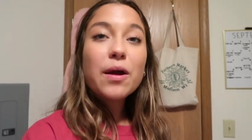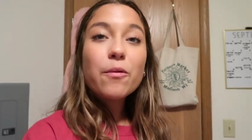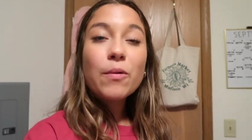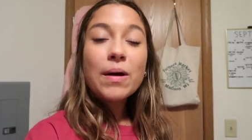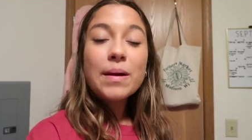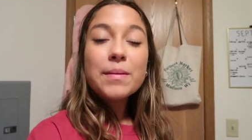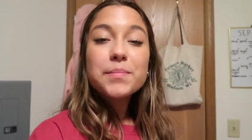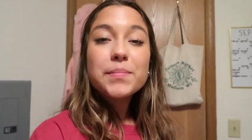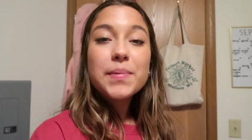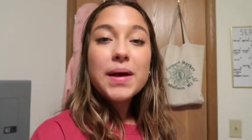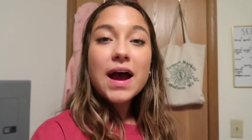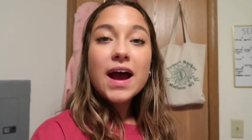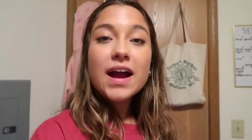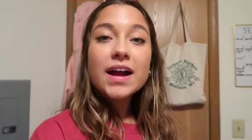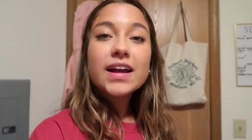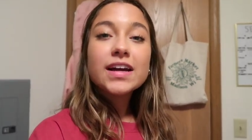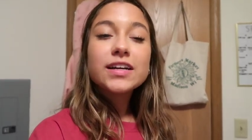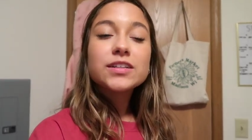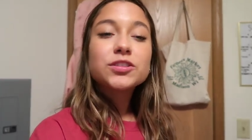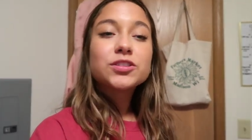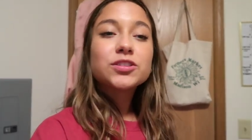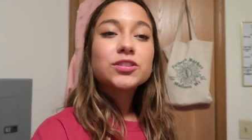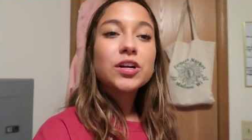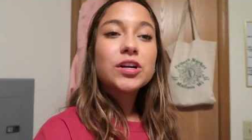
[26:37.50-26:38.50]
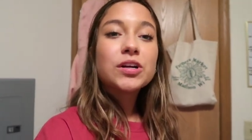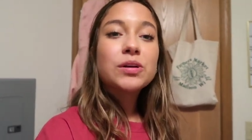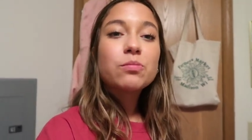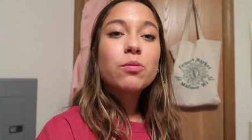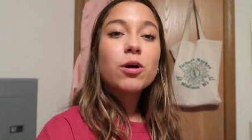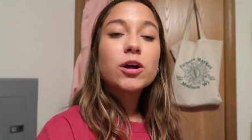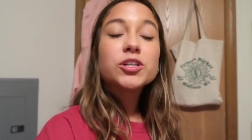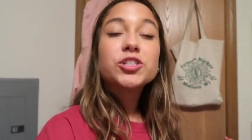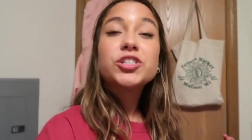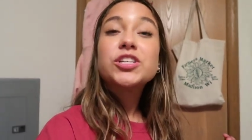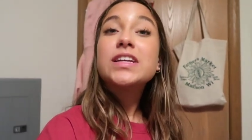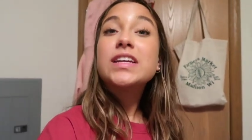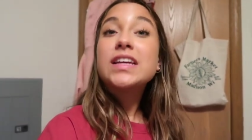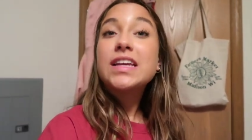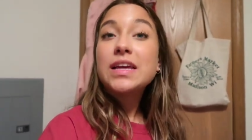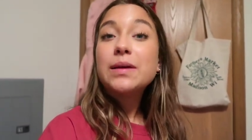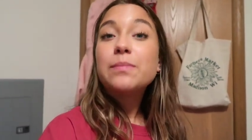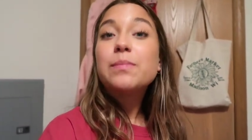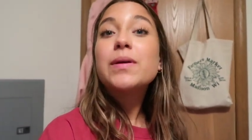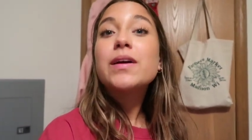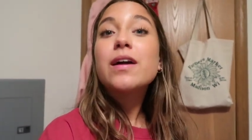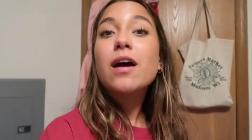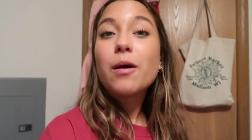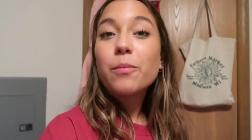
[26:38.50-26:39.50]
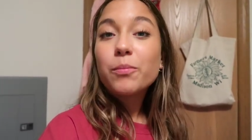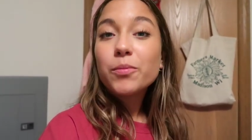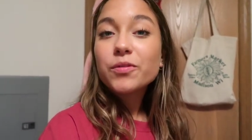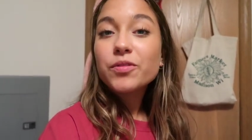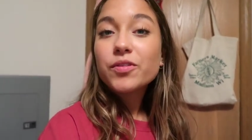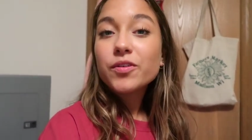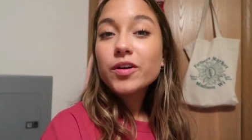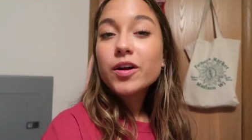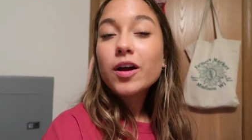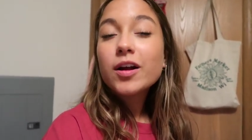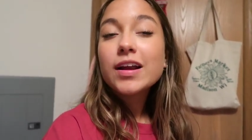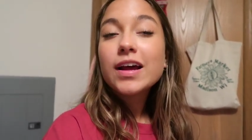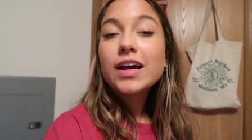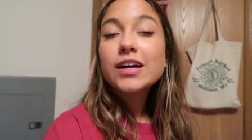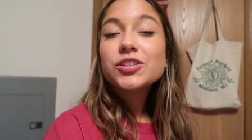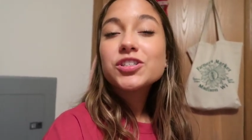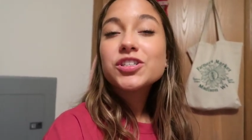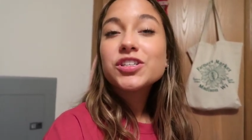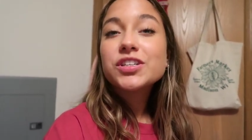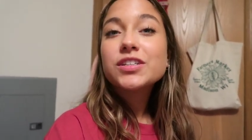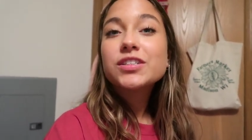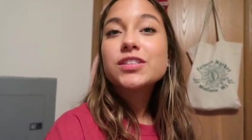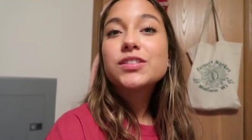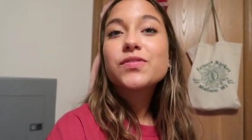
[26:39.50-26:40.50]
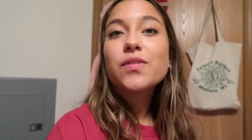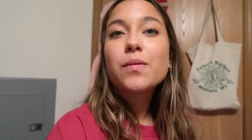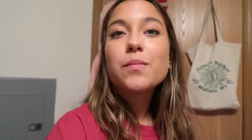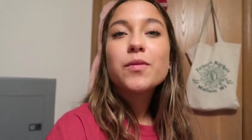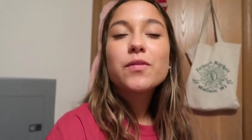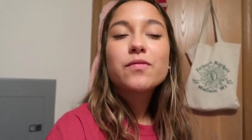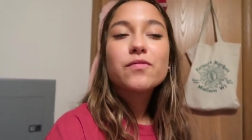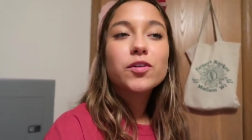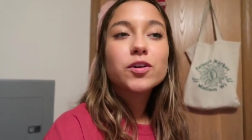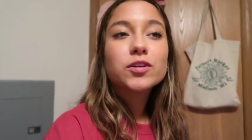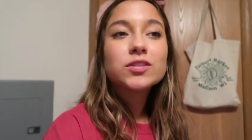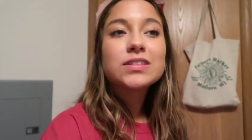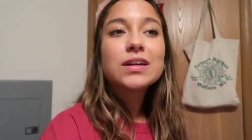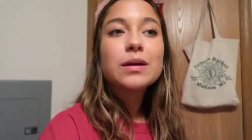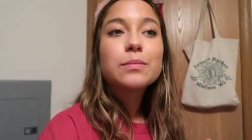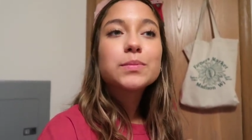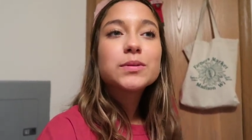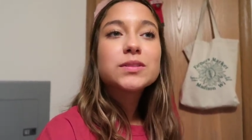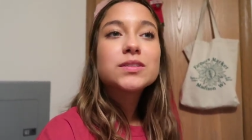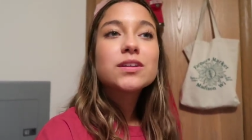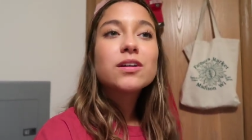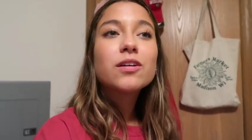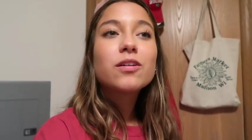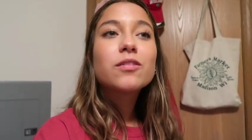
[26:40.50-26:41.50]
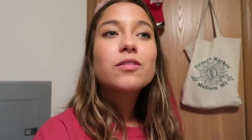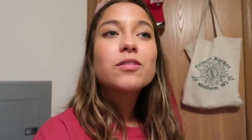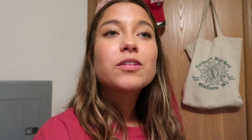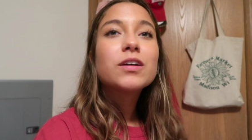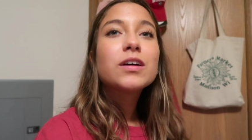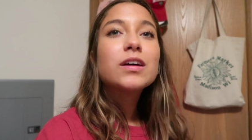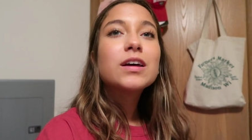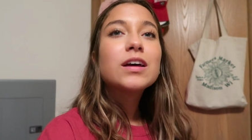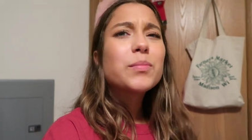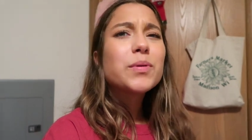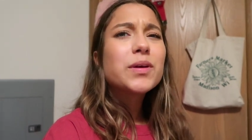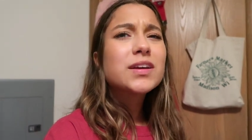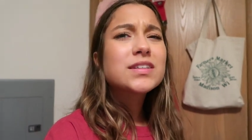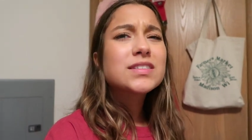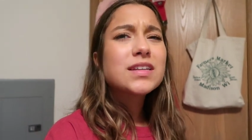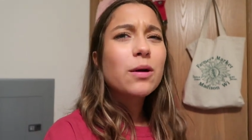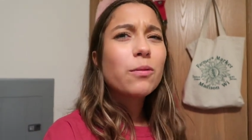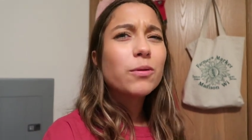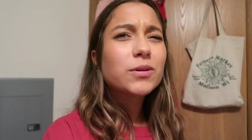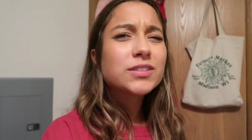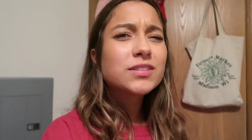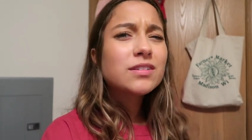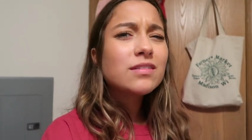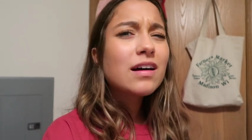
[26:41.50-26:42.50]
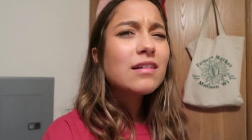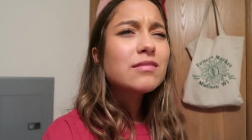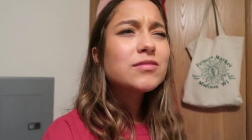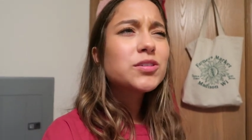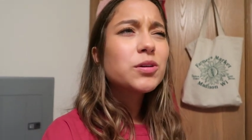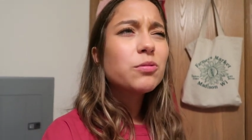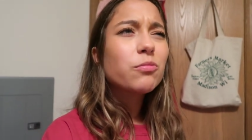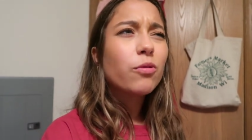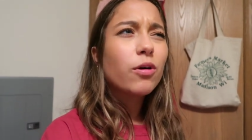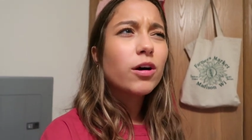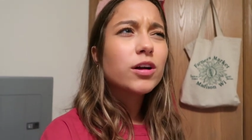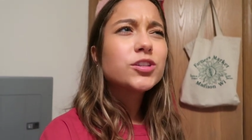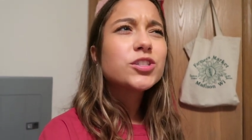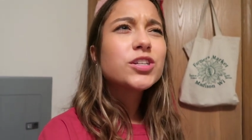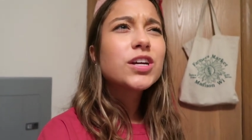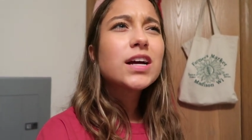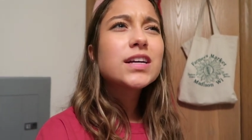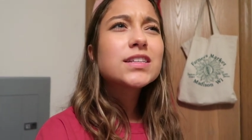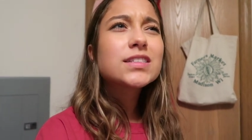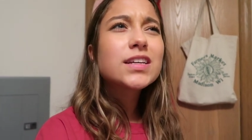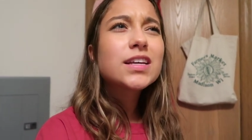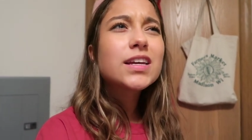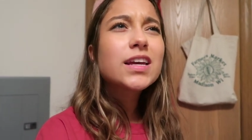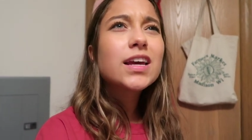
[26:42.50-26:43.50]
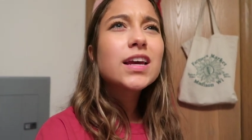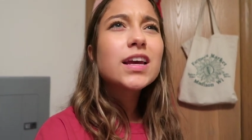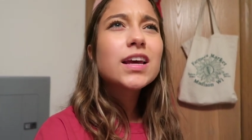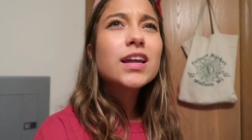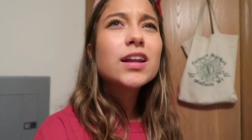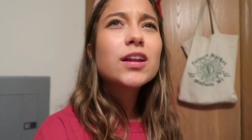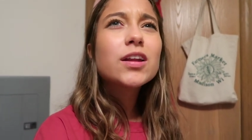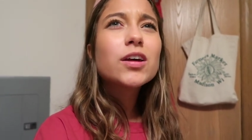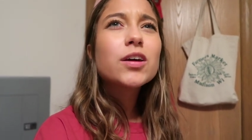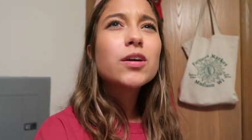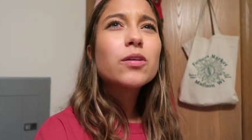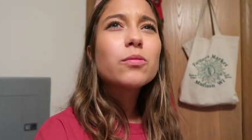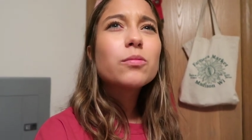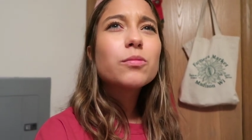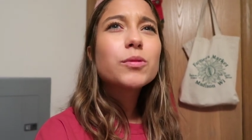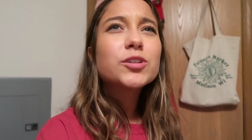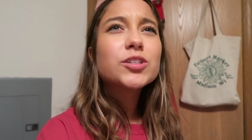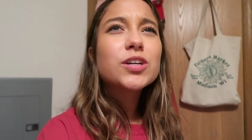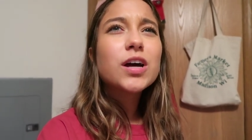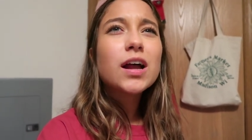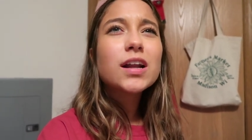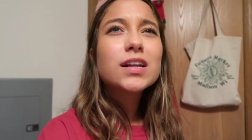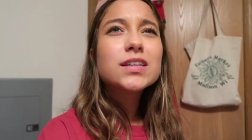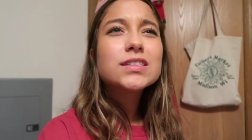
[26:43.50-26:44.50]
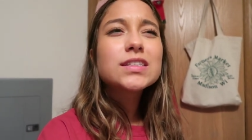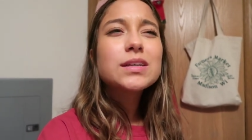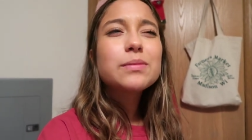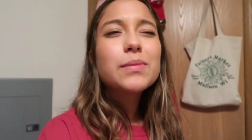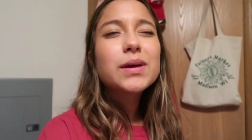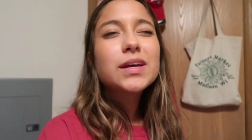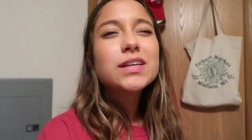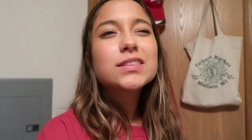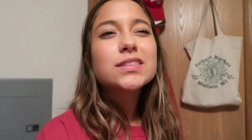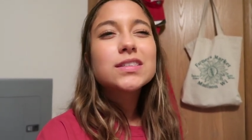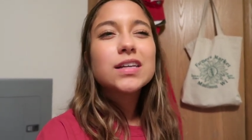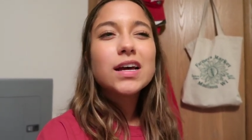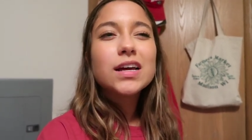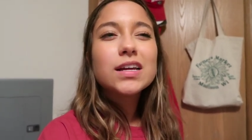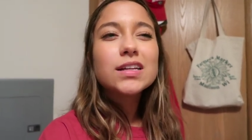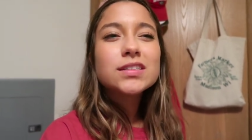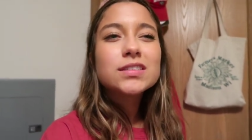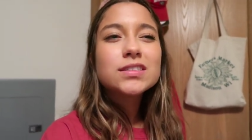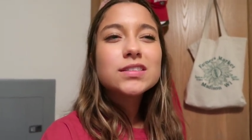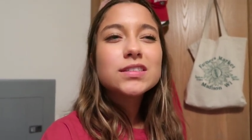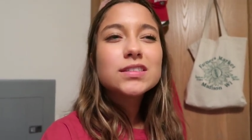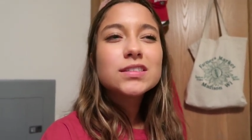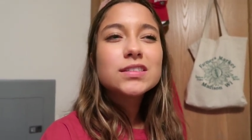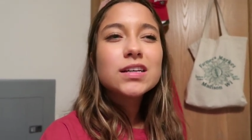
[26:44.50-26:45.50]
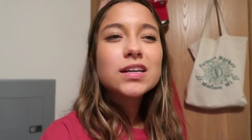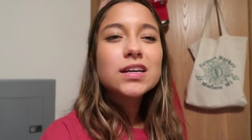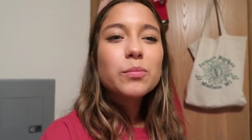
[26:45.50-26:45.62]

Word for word: I went back and started watching Keeping Up with the Kardashians from the first episode because I wasn't allowed to watch it as a kid, which honestly makes sense